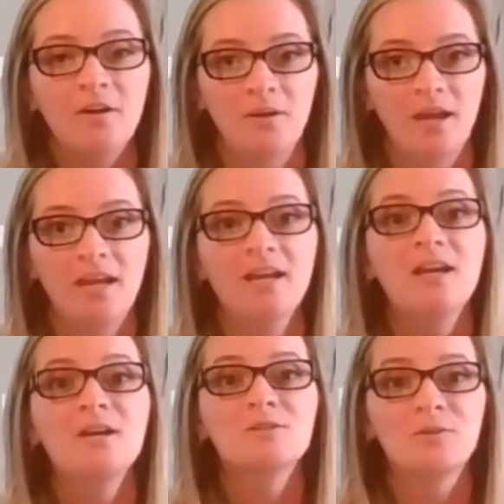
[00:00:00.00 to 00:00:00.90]
Okay,
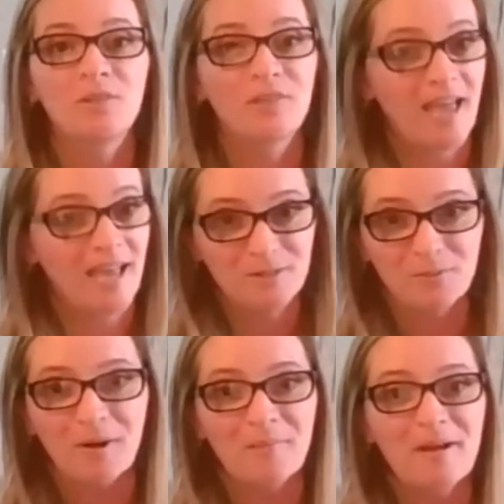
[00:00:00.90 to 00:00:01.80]
so that's
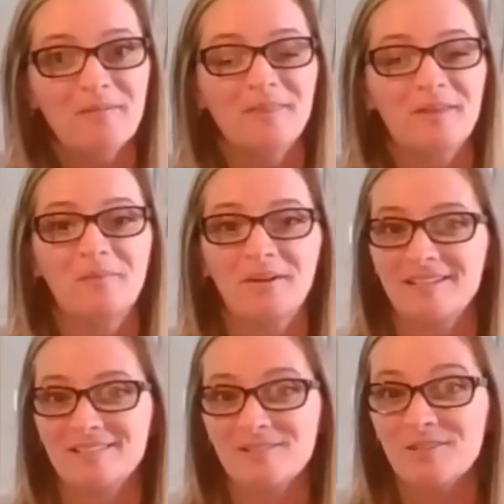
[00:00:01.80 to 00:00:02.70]
where I'm at with it. Money
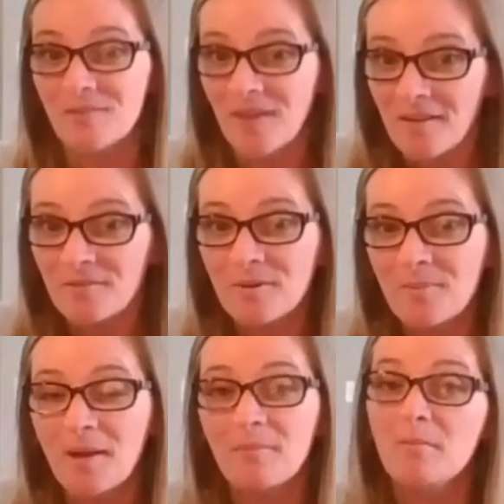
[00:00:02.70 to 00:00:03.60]
doesn't solve
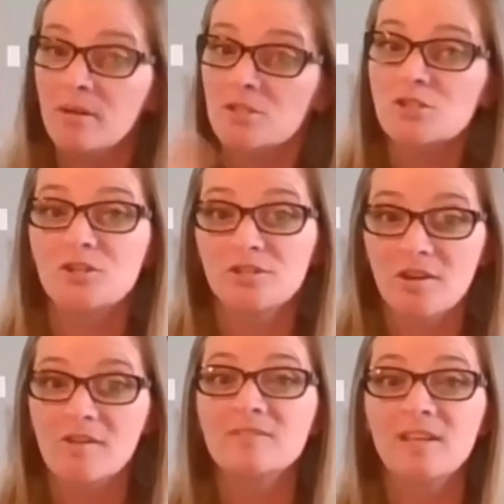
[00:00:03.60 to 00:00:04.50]
every problem, but it sure
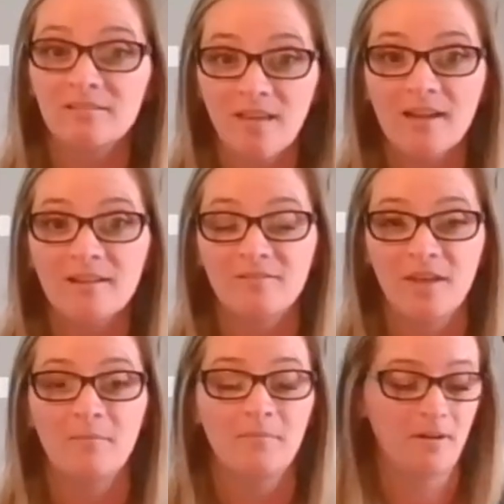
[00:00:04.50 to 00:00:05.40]
solves a lot of
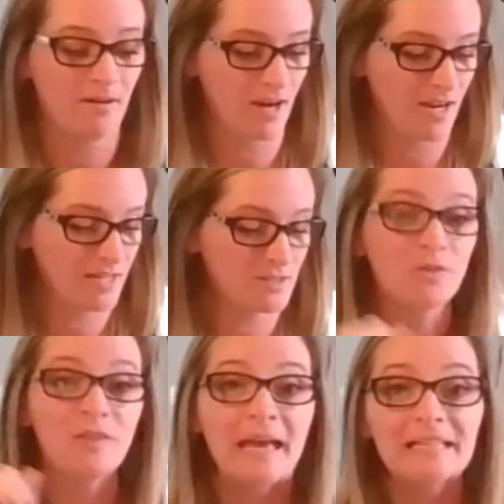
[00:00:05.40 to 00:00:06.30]
them. All right.
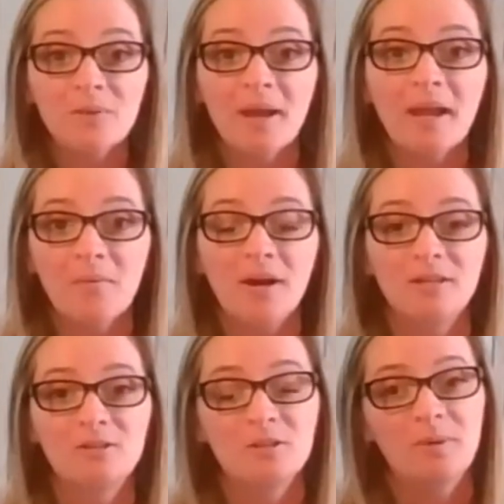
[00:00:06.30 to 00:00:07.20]
So that's why I
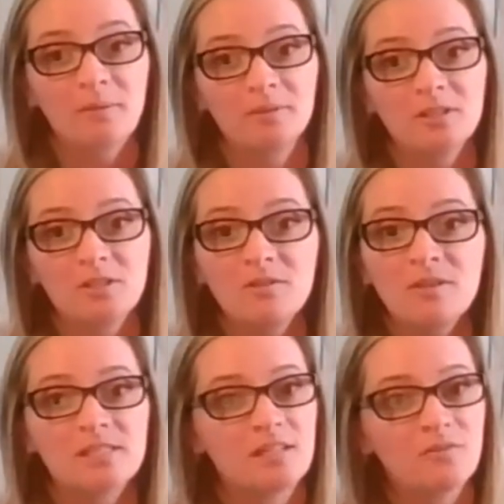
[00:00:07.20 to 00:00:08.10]
want you to be able to do this.